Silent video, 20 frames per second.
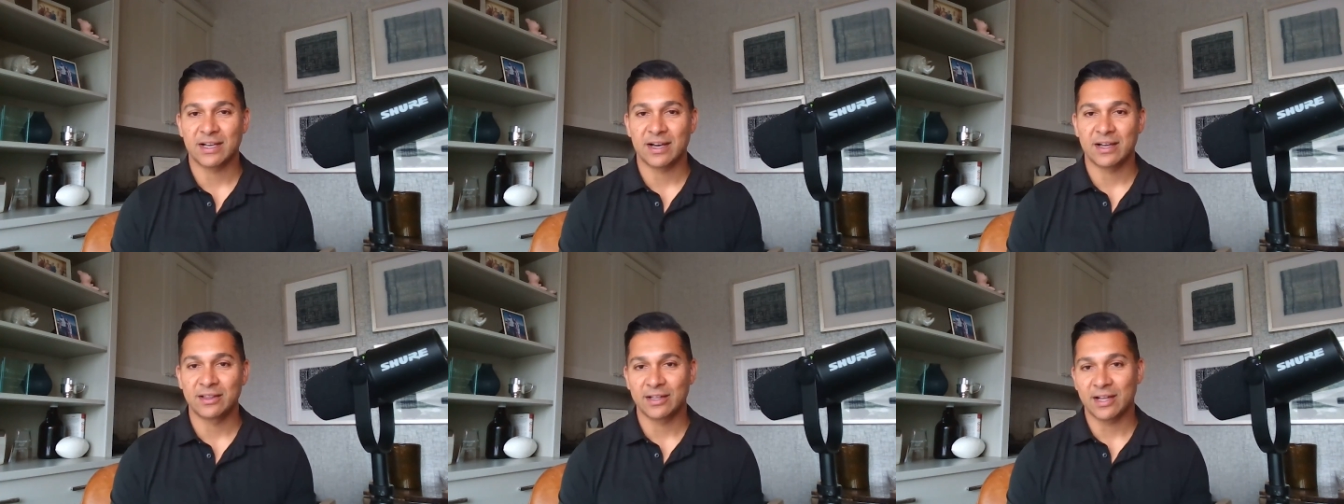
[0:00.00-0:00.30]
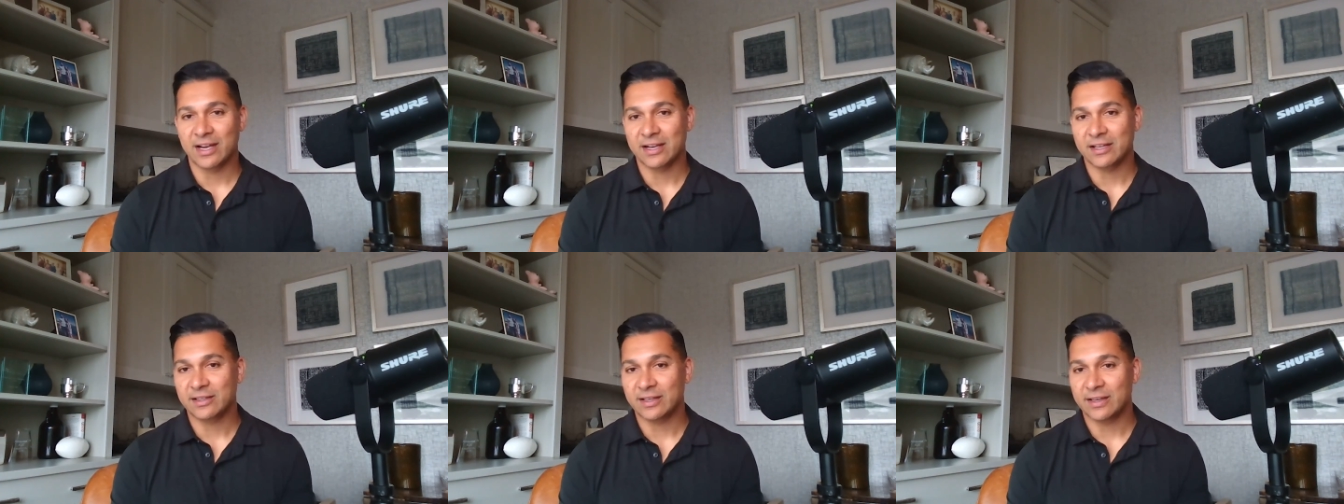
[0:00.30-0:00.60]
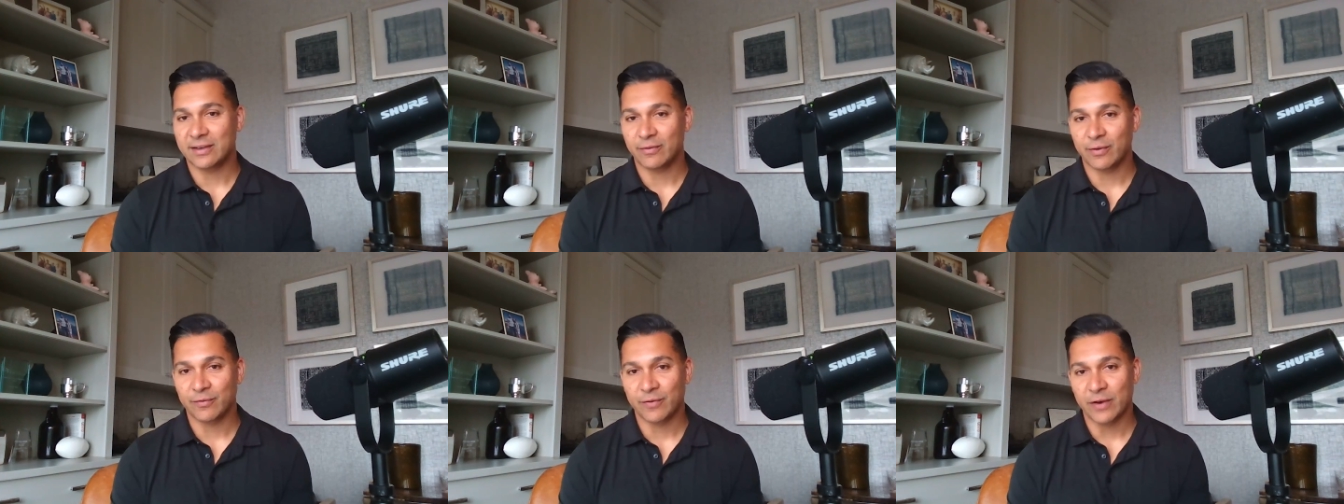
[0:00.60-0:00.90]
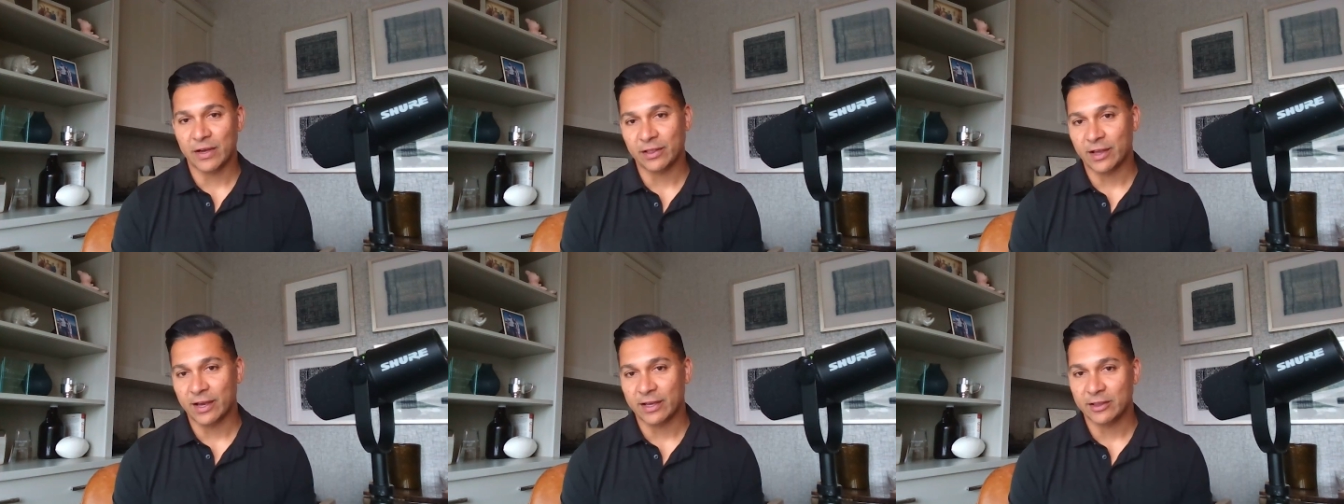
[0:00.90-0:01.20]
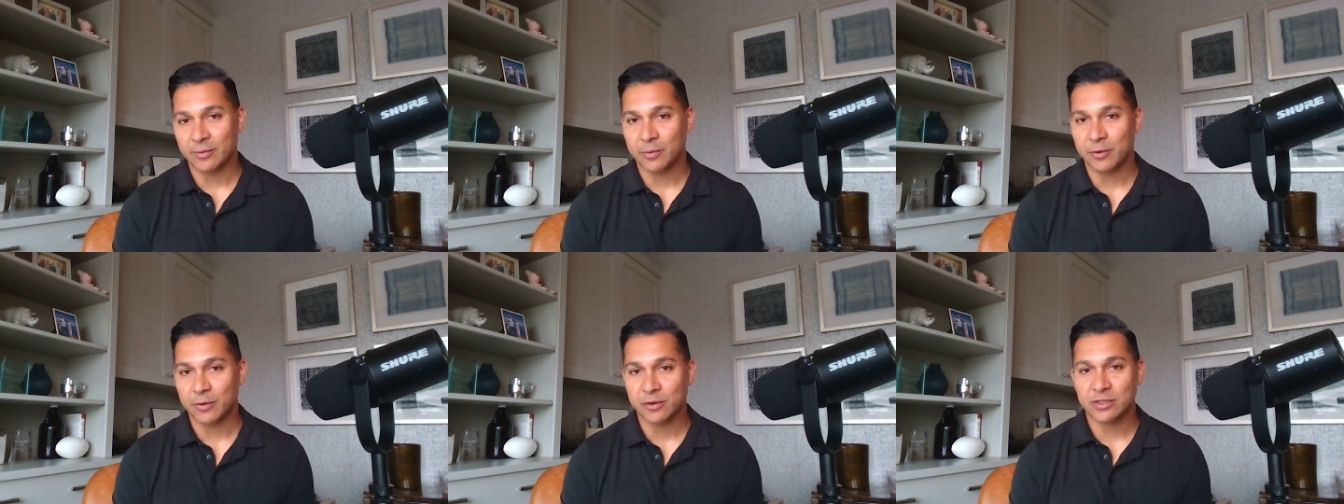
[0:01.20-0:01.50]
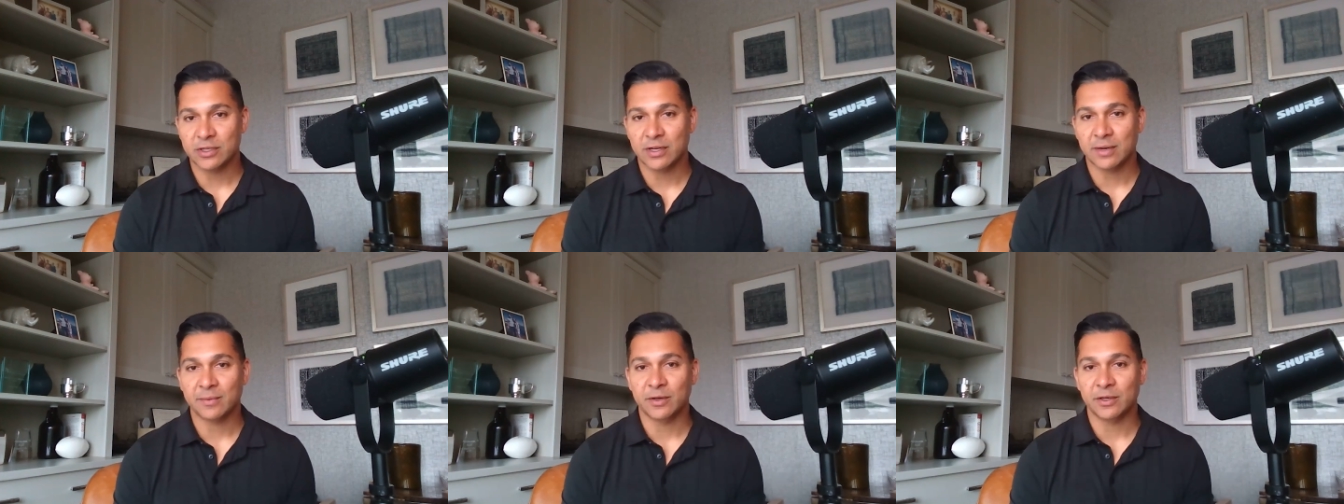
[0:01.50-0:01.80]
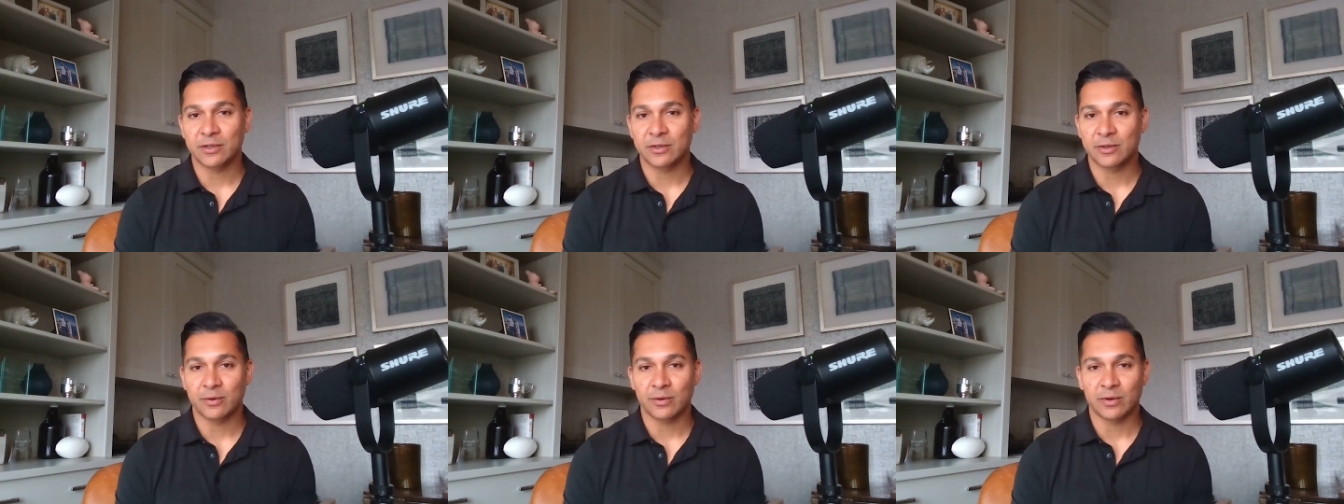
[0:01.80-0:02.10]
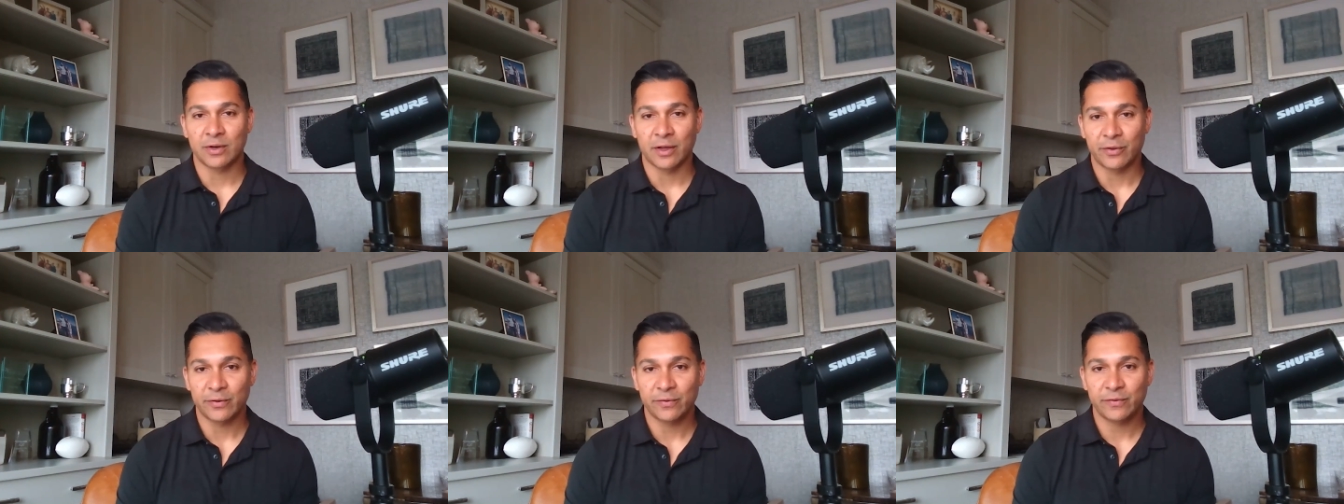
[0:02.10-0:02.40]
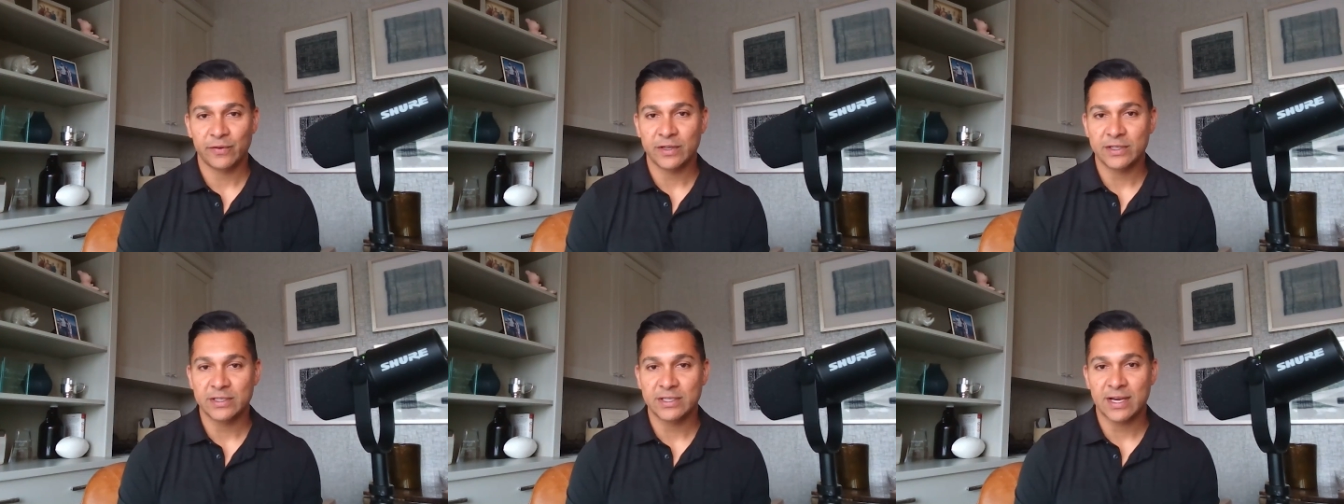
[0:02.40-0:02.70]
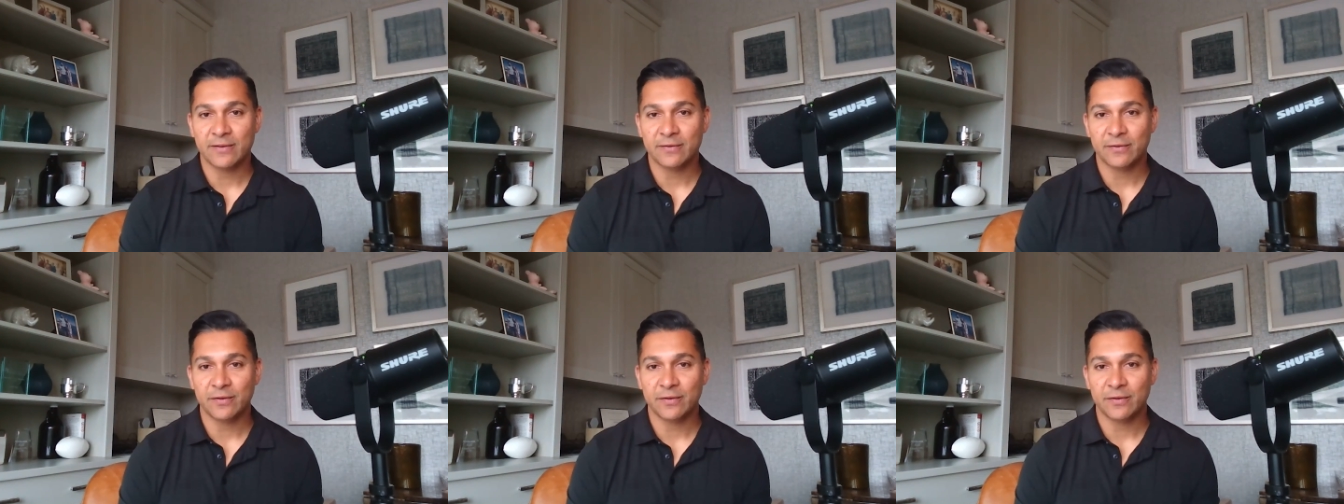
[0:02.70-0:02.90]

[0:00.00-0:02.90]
unlikely, even if I like the person, I'm going to do another fintech